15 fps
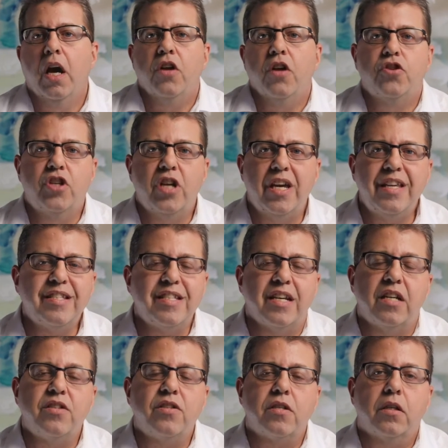
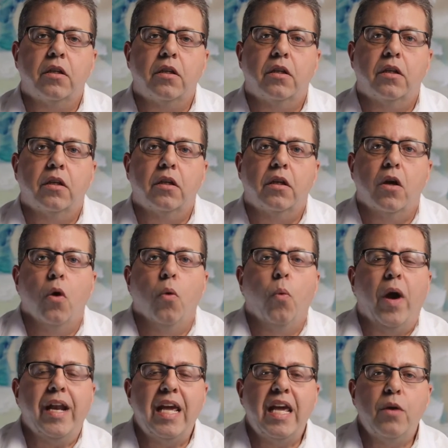Jesus,
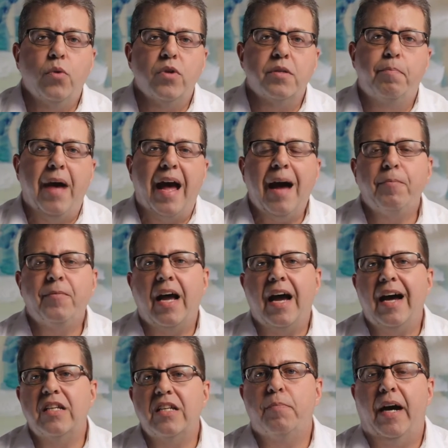when he was
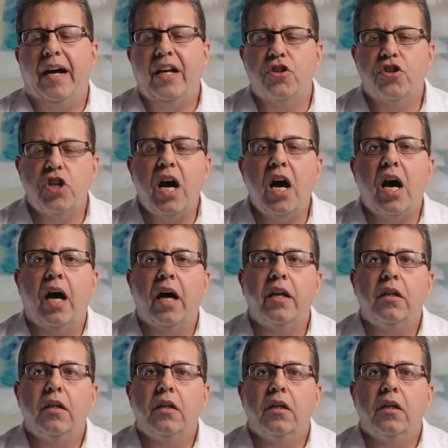baptized John,